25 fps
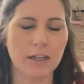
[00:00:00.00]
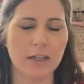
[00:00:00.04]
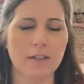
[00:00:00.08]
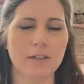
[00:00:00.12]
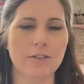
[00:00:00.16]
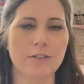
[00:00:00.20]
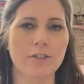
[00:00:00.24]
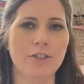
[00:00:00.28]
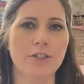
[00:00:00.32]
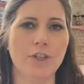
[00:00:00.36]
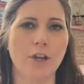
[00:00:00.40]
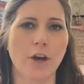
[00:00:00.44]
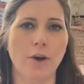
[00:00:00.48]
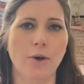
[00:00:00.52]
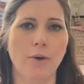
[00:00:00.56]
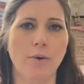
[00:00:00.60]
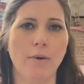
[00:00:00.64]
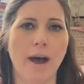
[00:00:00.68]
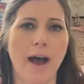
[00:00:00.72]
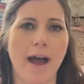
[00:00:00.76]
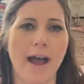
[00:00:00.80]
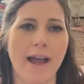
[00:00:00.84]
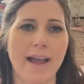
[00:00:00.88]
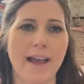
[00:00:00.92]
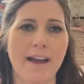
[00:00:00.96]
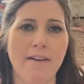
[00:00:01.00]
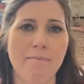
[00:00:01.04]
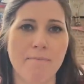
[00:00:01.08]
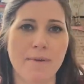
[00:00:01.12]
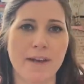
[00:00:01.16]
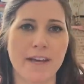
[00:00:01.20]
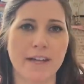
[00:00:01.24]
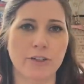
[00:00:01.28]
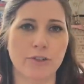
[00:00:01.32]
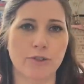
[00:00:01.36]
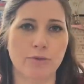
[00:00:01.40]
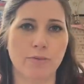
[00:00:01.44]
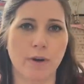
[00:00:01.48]
So I have
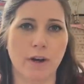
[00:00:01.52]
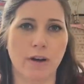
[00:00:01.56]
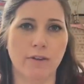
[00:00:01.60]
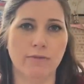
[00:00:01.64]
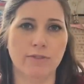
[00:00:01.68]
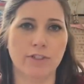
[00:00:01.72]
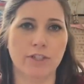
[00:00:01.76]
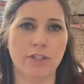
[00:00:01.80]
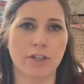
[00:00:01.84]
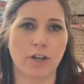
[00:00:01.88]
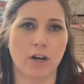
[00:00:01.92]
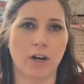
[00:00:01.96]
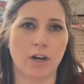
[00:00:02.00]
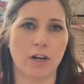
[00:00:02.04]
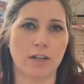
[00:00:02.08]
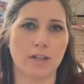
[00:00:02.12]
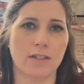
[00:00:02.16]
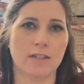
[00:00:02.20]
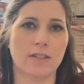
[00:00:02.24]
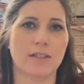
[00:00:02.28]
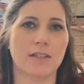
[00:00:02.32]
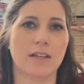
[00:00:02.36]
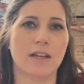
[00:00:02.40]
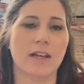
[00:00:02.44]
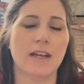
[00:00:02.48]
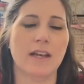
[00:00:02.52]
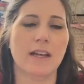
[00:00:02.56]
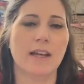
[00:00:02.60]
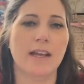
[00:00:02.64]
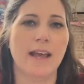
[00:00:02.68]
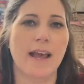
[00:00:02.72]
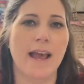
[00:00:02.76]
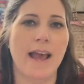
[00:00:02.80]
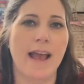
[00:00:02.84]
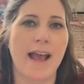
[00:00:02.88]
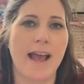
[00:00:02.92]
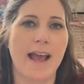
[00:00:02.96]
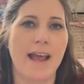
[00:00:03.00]
picked 12 starts
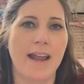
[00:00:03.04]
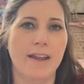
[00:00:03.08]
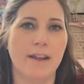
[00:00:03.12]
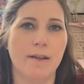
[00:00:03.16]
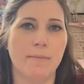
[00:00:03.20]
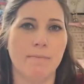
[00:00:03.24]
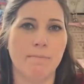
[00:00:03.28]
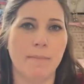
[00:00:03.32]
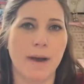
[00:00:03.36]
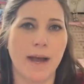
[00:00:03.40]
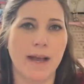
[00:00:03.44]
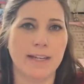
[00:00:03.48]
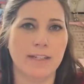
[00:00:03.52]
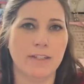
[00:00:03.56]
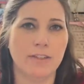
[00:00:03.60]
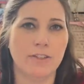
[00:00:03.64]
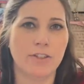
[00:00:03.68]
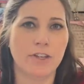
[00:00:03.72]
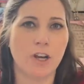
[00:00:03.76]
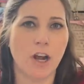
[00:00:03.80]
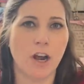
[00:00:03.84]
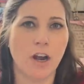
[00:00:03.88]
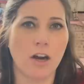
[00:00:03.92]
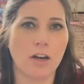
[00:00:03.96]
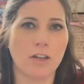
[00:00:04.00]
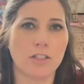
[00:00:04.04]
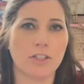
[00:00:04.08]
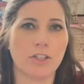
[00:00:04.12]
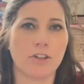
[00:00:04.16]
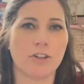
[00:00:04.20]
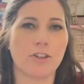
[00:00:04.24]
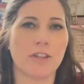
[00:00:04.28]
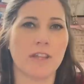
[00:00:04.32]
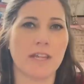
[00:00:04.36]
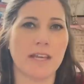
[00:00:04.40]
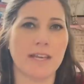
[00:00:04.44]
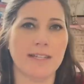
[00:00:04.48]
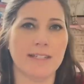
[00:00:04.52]
and my starts are
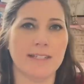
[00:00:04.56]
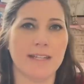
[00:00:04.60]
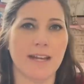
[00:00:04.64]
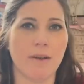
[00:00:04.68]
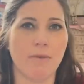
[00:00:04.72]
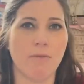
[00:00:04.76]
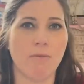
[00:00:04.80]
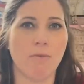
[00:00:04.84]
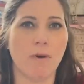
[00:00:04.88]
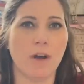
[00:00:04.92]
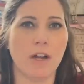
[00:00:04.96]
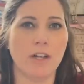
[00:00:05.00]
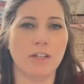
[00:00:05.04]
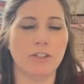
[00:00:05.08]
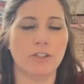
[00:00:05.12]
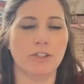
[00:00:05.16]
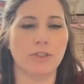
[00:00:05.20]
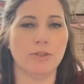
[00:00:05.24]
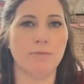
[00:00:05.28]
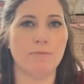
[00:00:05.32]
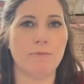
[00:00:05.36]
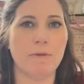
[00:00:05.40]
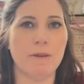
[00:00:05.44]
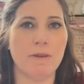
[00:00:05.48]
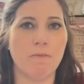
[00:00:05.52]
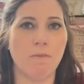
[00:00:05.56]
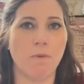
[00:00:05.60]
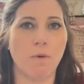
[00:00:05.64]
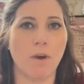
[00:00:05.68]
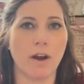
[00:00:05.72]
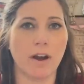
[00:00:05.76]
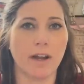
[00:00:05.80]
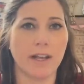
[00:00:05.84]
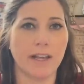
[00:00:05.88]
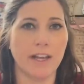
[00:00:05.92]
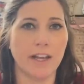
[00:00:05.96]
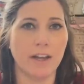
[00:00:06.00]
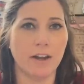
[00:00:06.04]
things I want to be
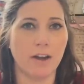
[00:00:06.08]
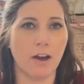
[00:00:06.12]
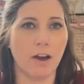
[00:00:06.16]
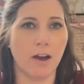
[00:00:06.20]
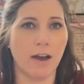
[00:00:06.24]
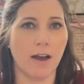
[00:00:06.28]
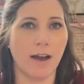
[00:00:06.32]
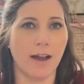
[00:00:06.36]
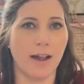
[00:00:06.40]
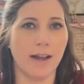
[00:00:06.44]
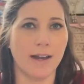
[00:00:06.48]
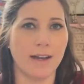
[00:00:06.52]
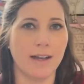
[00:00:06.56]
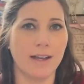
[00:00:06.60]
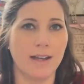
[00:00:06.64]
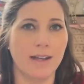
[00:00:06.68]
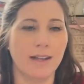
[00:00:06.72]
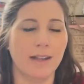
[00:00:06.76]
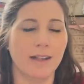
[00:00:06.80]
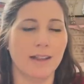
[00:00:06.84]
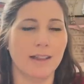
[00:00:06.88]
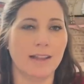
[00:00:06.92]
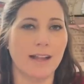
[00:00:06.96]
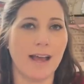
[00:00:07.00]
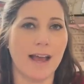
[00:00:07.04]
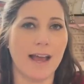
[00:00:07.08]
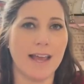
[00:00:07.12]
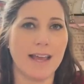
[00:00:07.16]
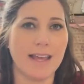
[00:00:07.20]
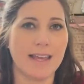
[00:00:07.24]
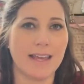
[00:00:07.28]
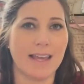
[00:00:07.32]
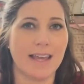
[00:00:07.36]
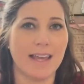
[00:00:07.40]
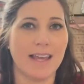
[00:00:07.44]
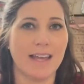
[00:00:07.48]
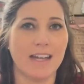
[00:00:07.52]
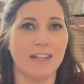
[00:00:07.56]
working on
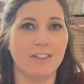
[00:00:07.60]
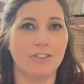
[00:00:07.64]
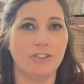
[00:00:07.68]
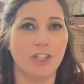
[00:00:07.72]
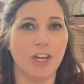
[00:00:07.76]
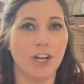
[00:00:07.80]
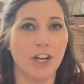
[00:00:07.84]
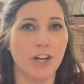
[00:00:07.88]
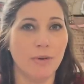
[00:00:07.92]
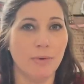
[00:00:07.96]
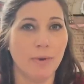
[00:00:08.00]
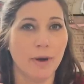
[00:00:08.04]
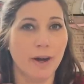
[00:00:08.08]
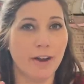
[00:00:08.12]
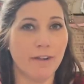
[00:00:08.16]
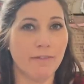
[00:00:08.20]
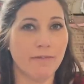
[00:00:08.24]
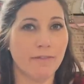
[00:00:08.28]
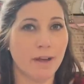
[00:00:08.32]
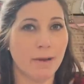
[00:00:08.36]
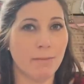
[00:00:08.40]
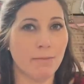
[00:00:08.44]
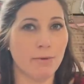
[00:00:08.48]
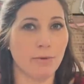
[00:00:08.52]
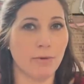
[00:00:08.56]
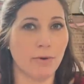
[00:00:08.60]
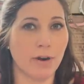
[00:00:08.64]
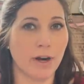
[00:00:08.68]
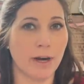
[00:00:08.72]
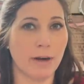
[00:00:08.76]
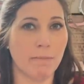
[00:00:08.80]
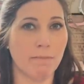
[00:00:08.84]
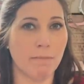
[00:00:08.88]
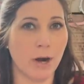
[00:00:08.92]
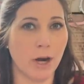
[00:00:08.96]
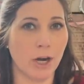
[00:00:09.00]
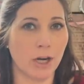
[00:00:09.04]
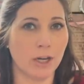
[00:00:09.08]
like in January, February,
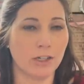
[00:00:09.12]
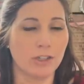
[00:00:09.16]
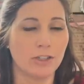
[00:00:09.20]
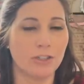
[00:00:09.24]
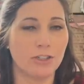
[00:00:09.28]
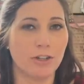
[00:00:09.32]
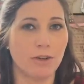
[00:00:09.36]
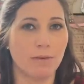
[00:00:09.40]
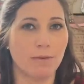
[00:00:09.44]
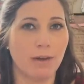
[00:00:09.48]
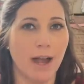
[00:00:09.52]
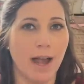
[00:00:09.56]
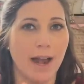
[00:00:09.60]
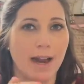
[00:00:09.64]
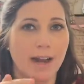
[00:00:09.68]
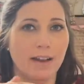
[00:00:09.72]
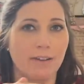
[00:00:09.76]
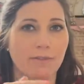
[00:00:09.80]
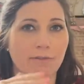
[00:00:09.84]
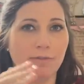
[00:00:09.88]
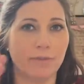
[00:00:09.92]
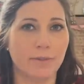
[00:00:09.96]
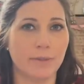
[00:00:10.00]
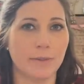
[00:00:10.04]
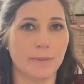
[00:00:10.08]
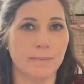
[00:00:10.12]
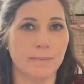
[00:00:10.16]
March. So kind of